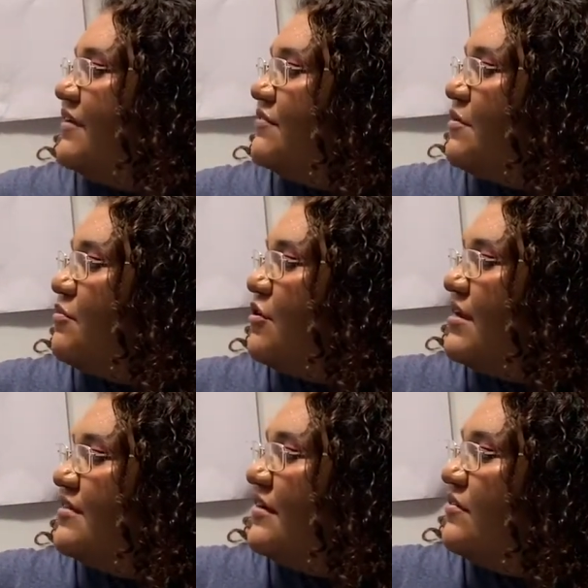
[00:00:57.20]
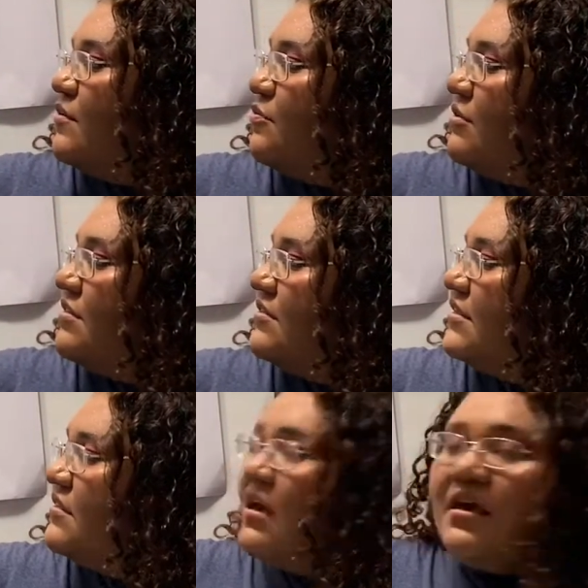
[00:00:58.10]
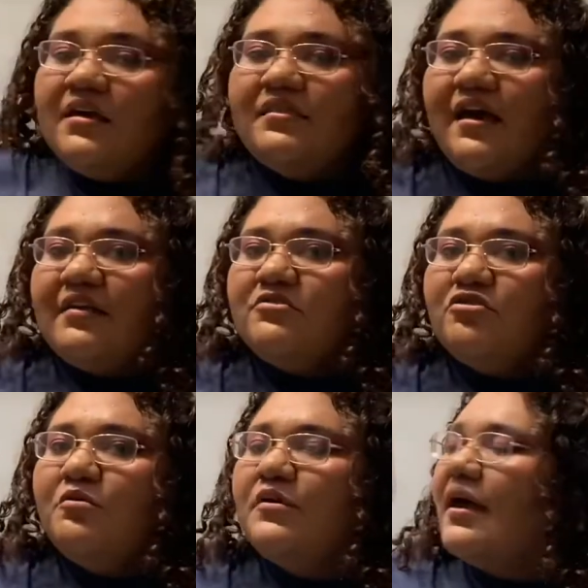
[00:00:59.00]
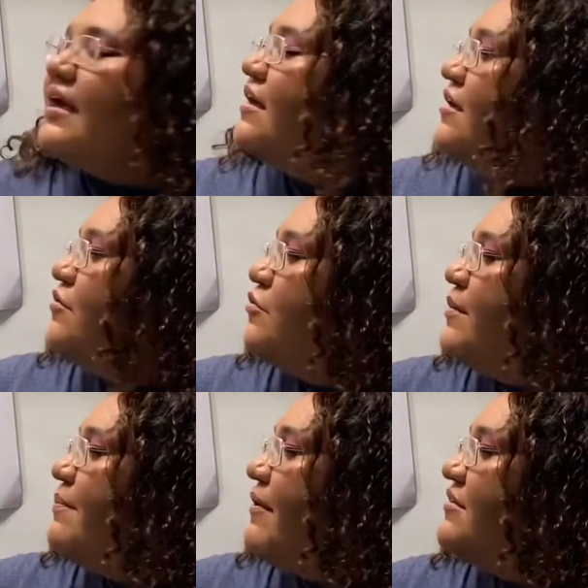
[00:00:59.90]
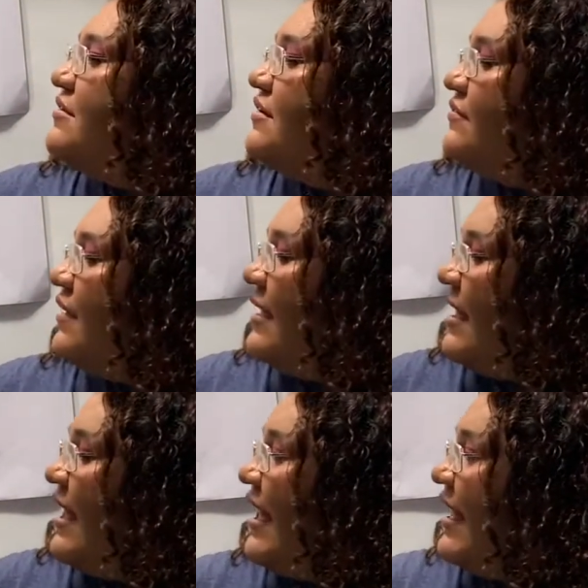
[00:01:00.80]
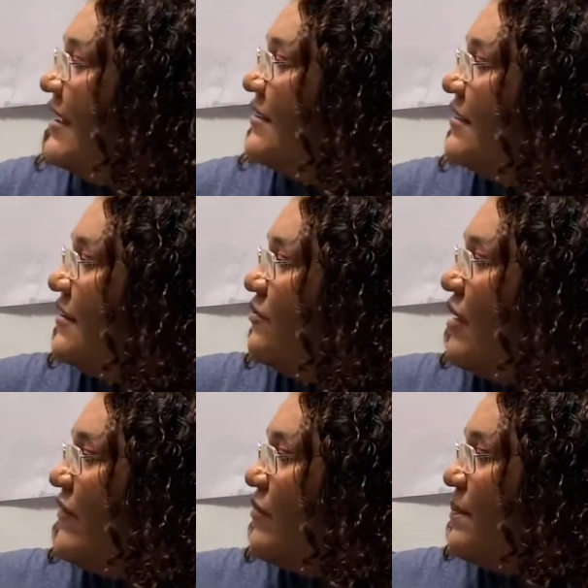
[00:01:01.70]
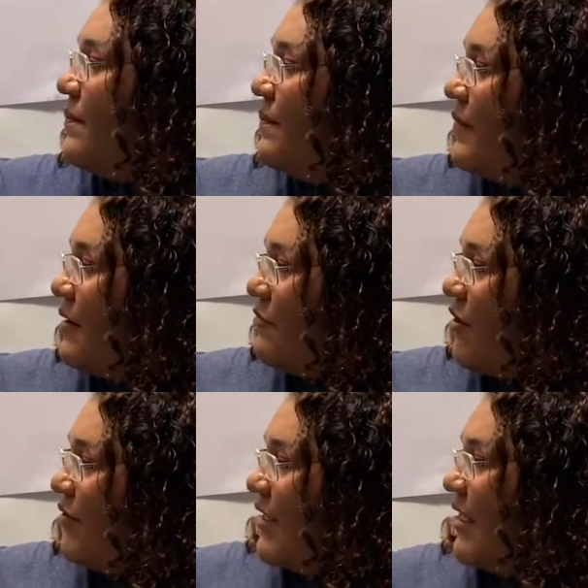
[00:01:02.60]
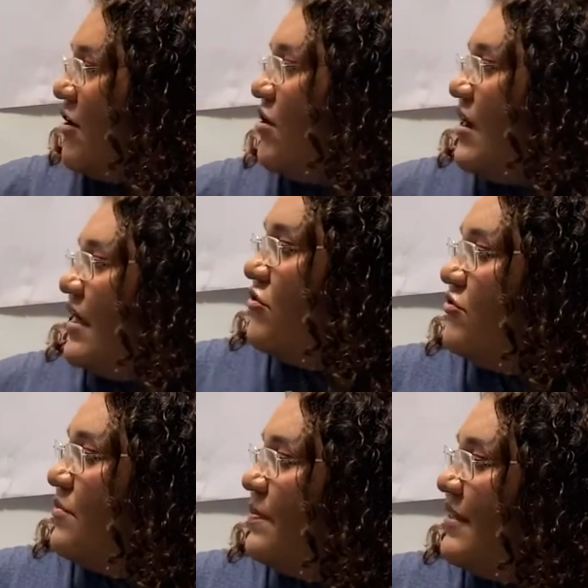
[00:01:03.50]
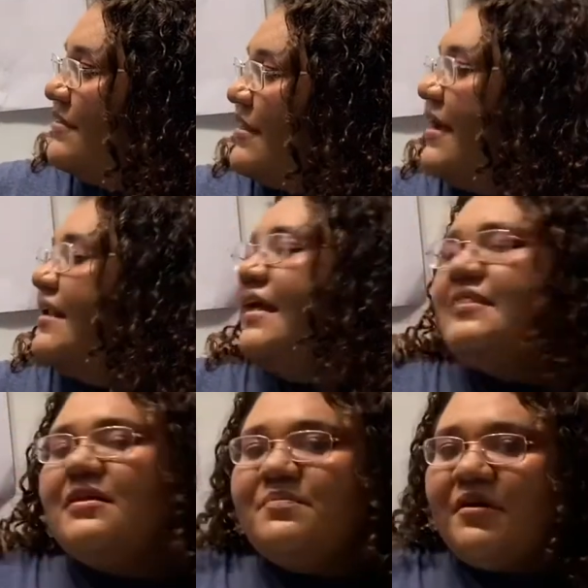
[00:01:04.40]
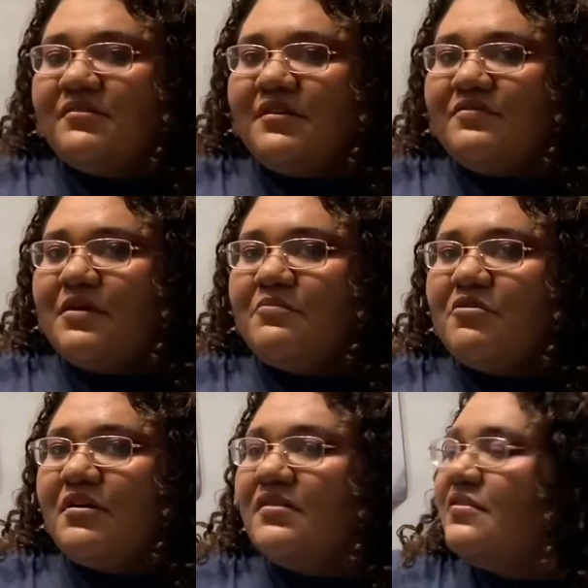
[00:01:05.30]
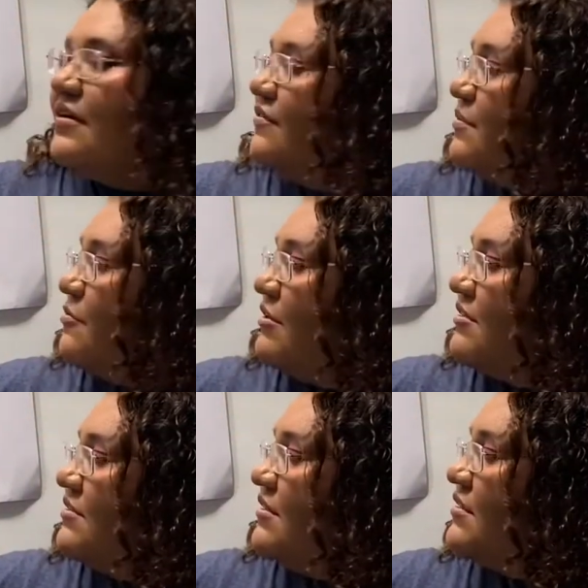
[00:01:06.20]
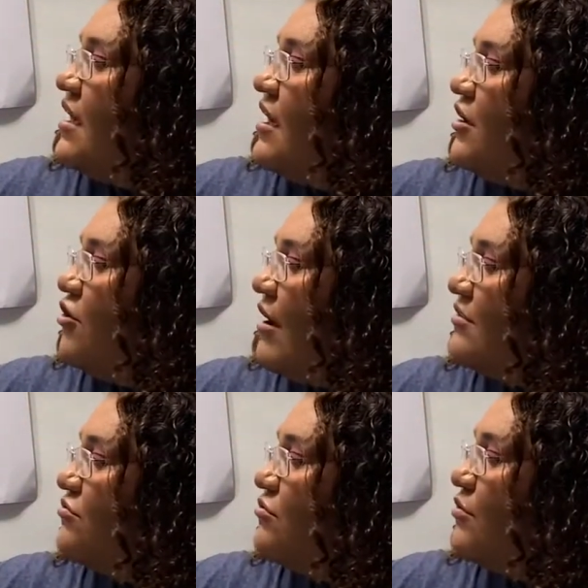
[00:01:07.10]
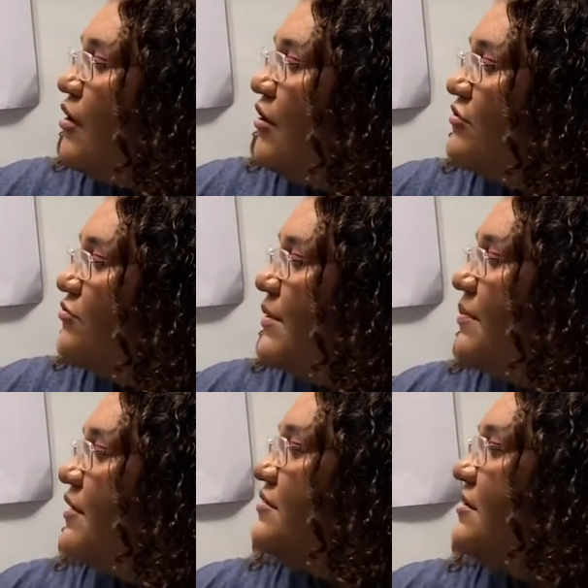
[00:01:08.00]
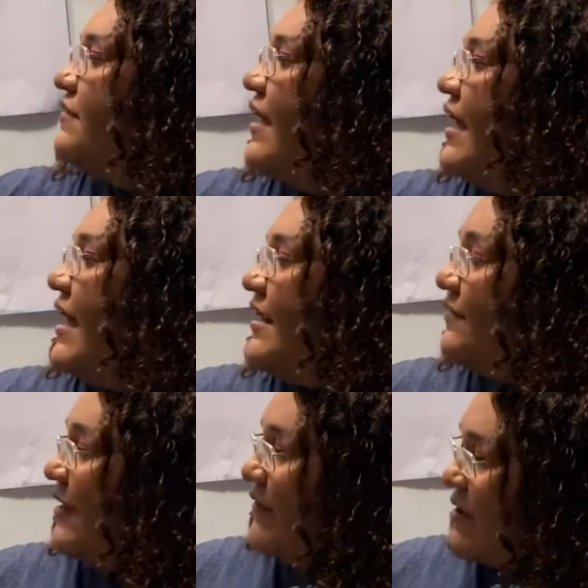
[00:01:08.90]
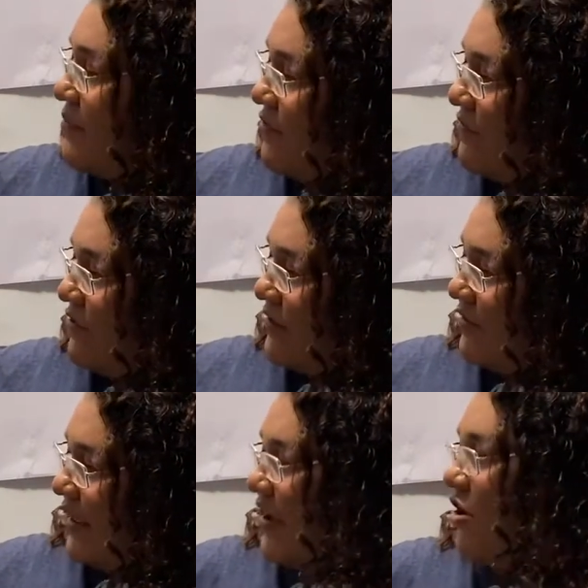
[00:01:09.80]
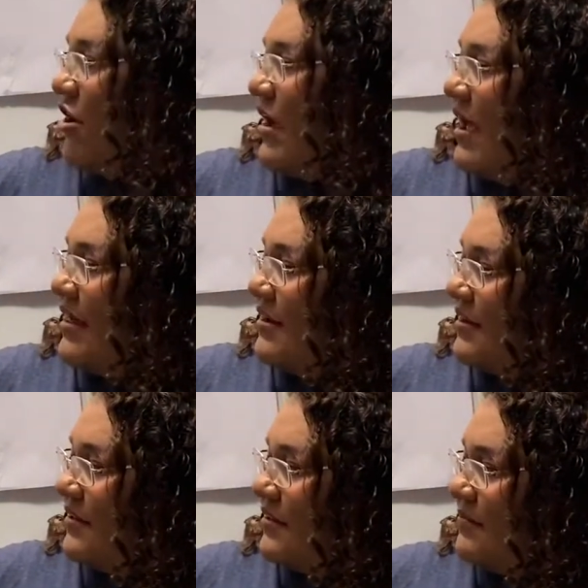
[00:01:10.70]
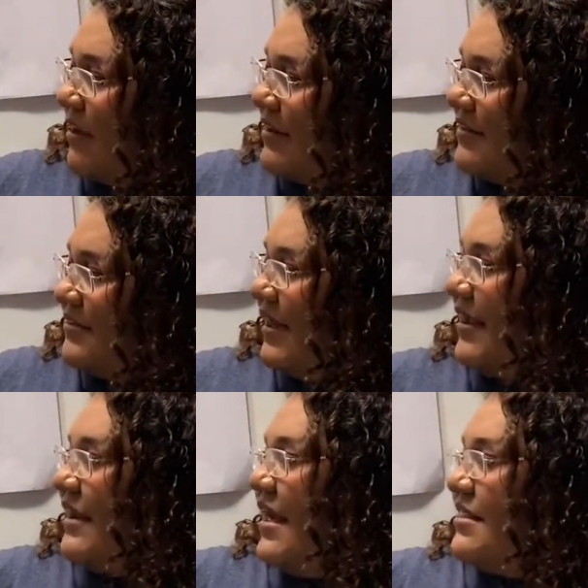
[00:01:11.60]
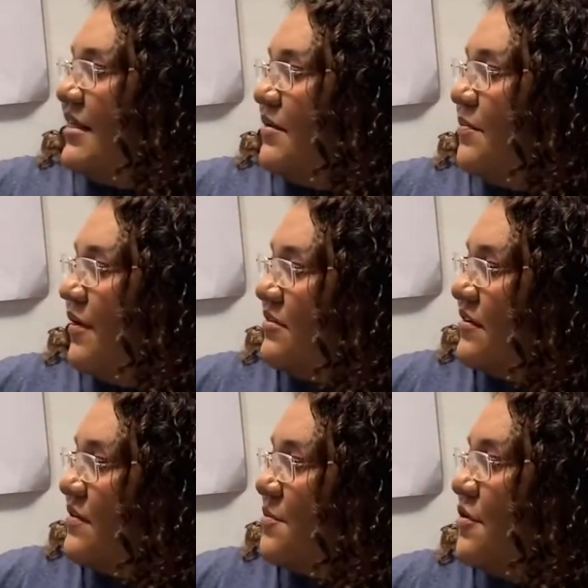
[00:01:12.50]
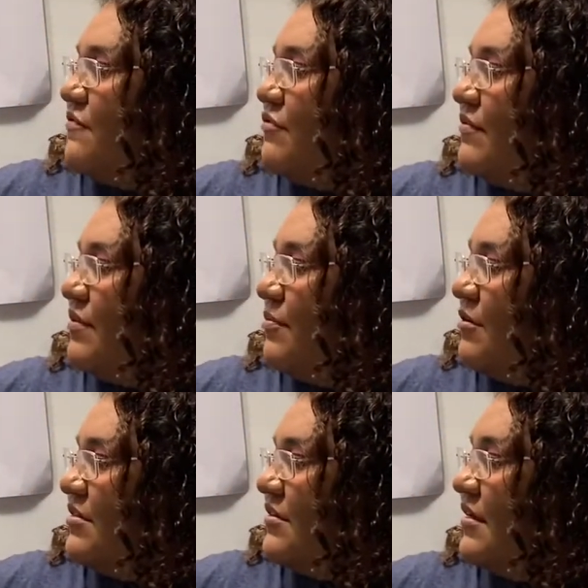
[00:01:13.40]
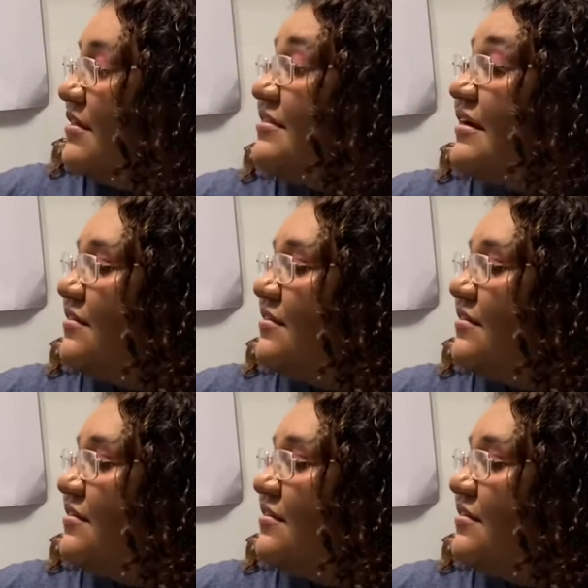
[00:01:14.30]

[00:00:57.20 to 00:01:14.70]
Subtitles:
number inside of the parentheses, the answer you will get will be positive. And if you have a number out here and a plus sign and then a positive number inside of the parentheses, your answer will also be positive. And if you have a number in front of here and a minus sign and then a positive number in front of the inside of the